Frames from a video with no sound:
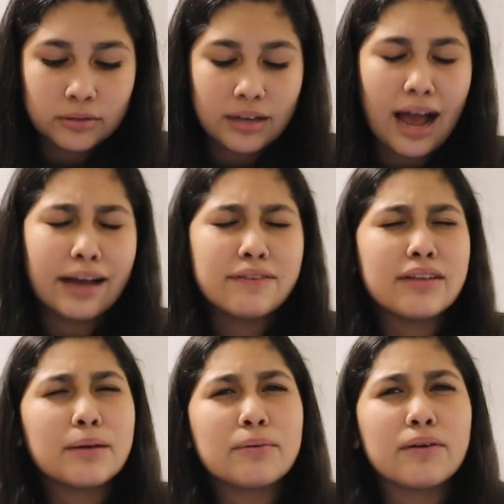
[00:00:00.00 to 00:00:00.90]
is kind of
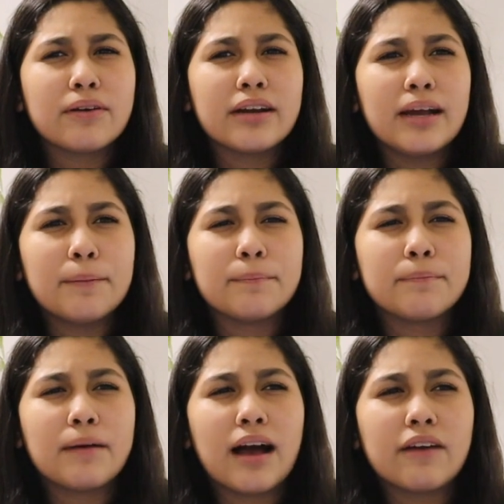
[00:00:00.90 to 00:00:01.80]
like Procreate,
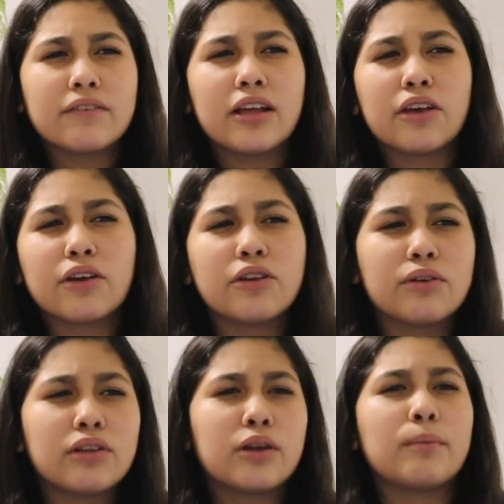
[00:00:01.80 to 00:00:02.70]
but I feel like you can
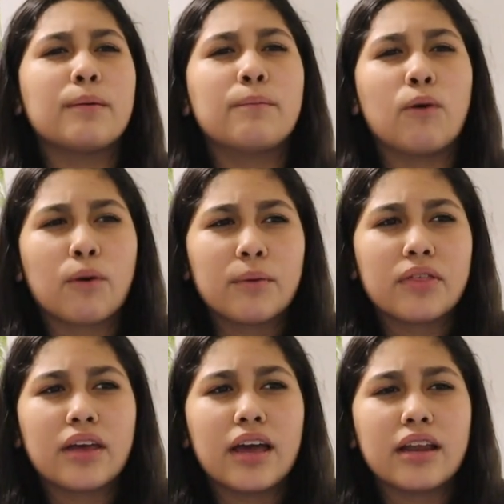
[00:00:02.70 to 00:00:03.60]
do a little bit more
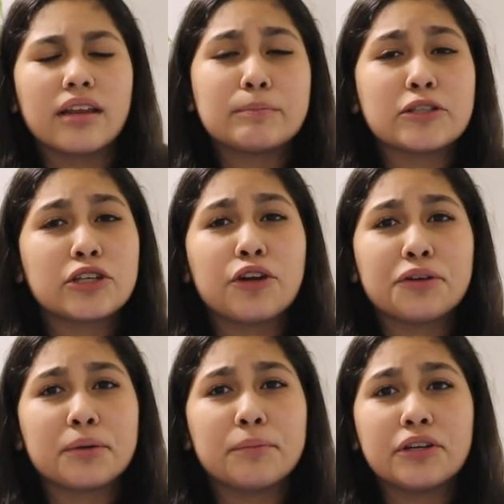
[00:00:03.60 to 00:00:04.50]
with it, and especially on
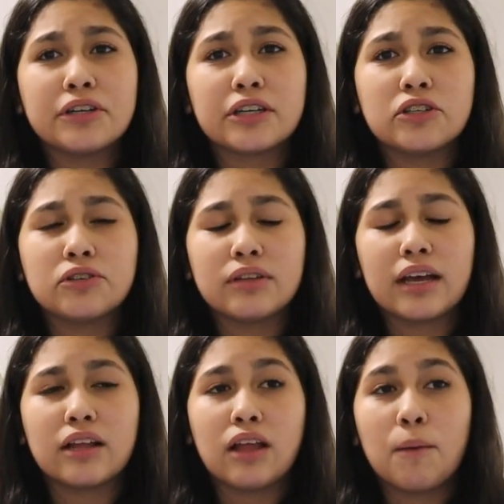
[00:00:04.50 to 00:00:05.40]
your computer you can do
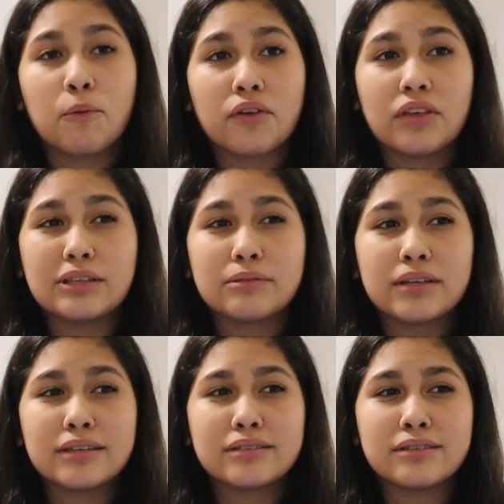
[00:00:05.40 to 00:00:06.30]
like a lot more things
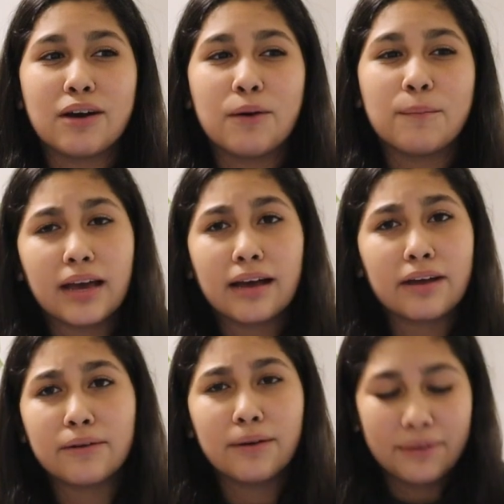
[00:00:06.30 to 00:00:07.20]
with it. So yeah,
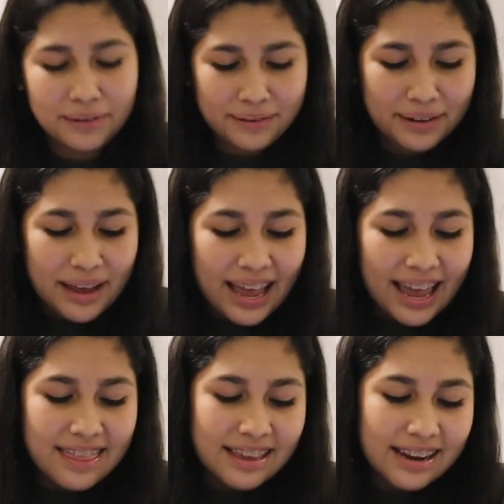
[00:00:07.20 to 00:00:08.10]
I don't know.
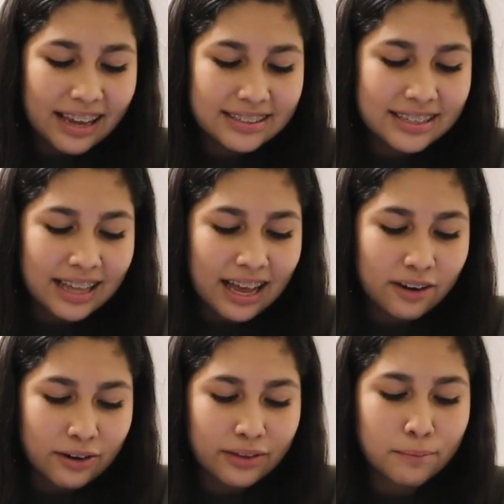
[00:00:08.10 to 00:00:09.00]
And then next to
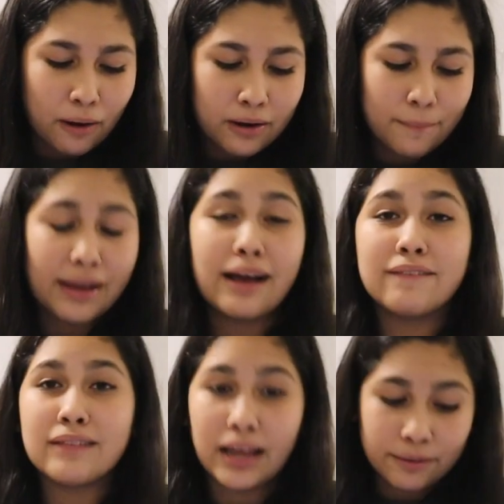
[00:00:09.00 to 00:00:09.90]
that, or at the bottom, I
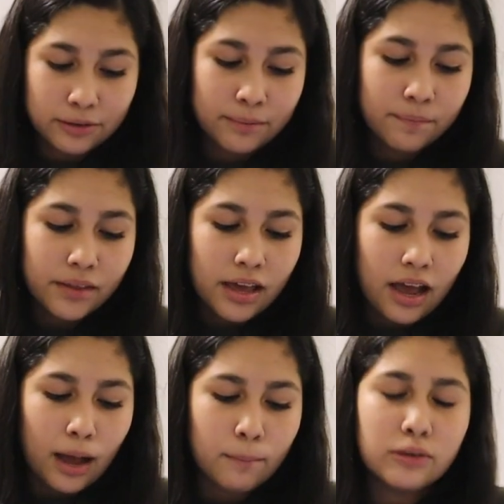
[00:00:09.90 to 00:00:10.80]
have Lightroom.
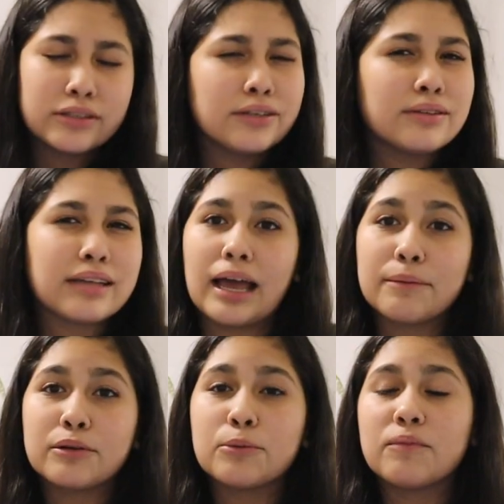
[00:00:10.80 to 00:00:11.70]
I mostly use
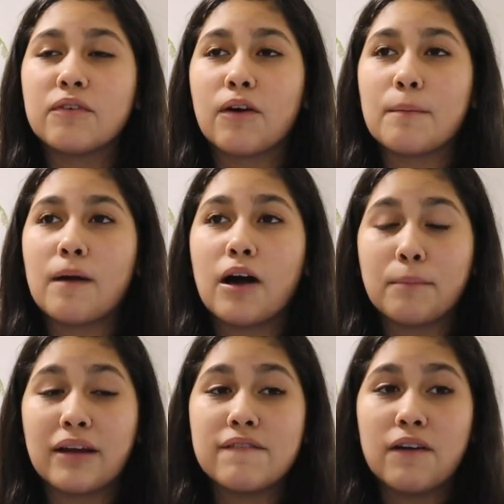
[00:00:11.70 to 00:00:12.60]
Lightroom on
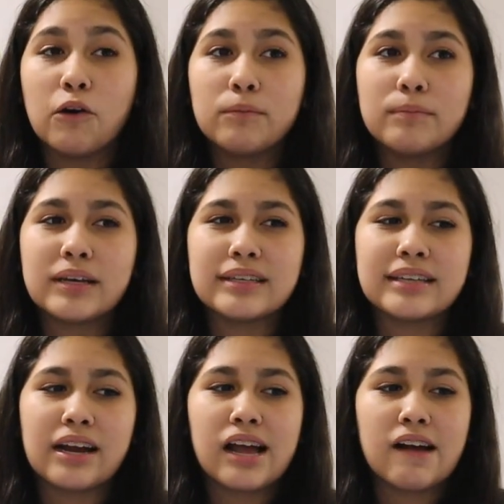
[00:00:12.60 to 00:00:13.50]
my phone because
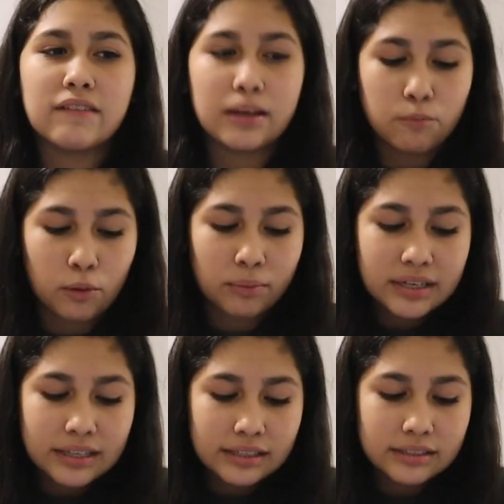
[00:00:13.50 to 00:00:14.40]
there I have like more
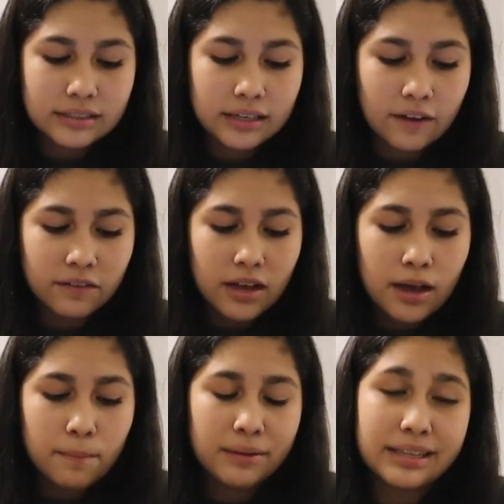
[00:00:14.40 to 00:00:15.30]
presets and stuff,
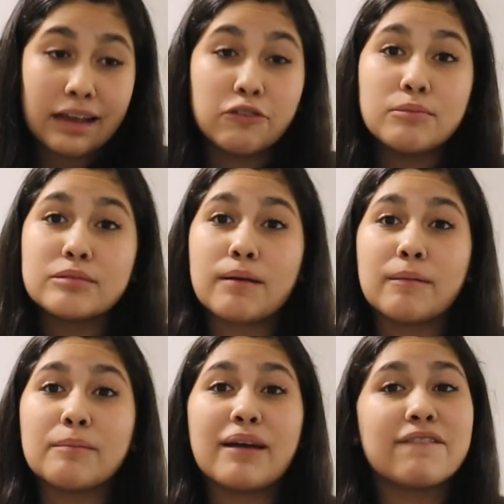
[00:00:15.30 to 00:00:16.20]
but Lightroom is
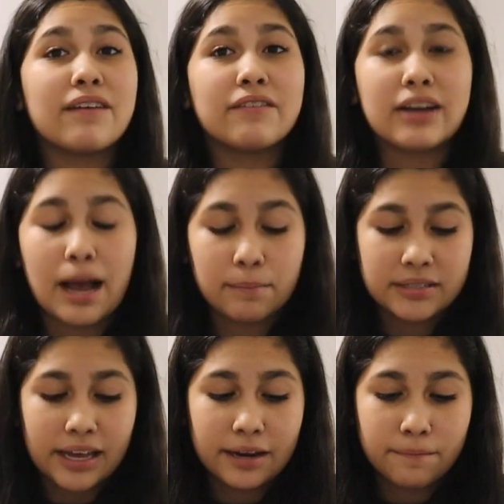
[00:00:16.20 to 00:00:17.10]
probably my favorite app
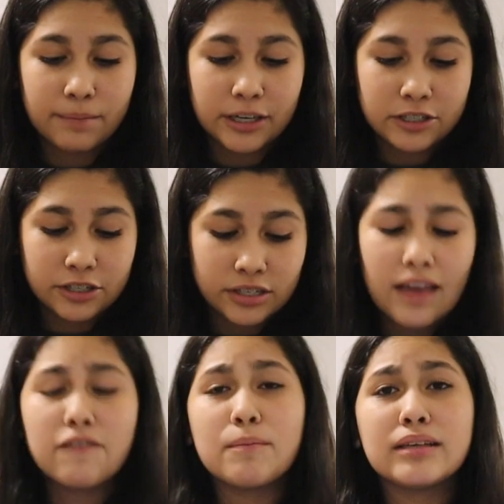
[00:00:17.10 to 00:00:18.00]
to edit pictures.
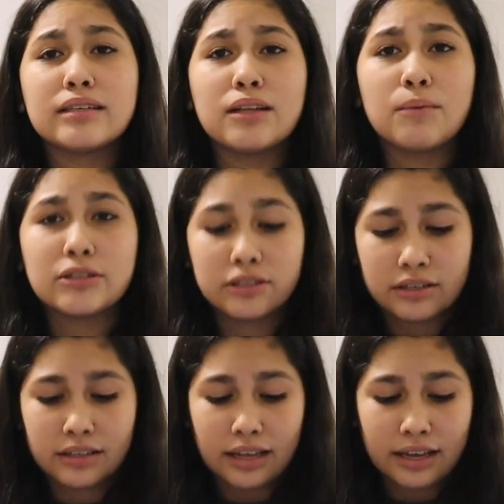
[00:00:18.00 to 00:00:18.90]
If you basically want to
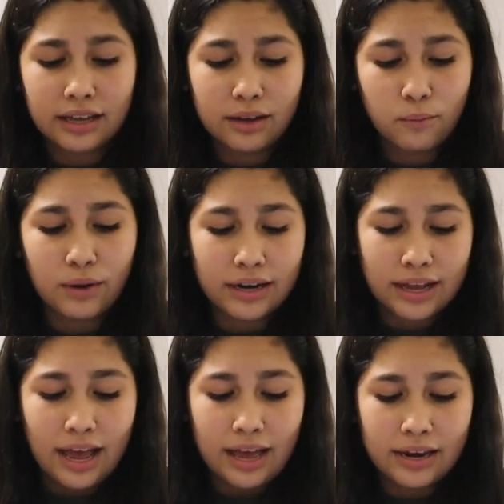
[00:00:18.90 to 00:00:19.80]
learn like where
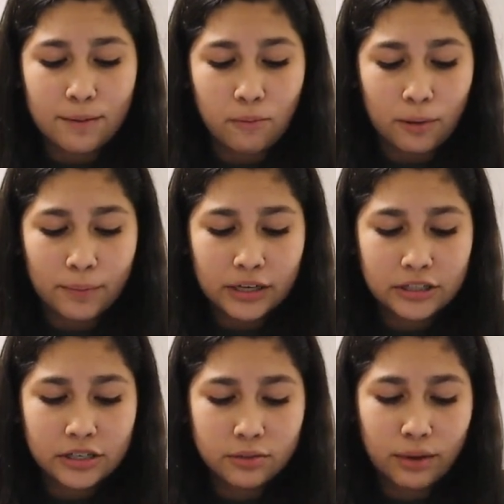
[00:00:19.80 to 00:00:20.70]
to edit more
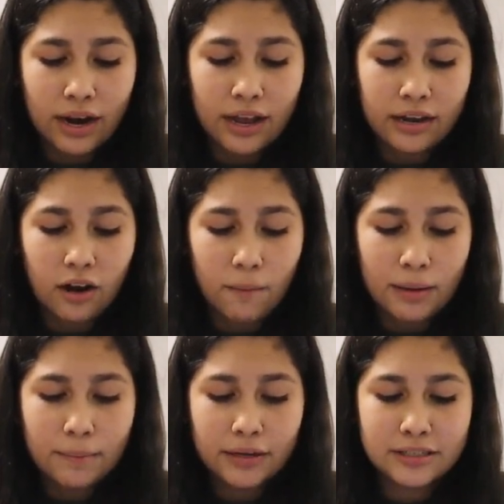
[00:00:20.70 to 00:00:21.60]
pictures, where I edit all
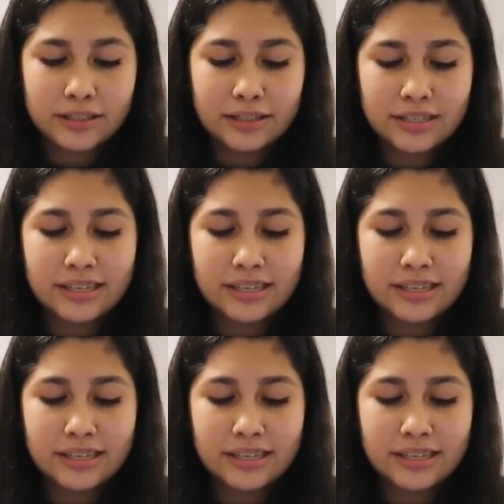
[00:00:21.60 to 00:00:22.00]
my pictures,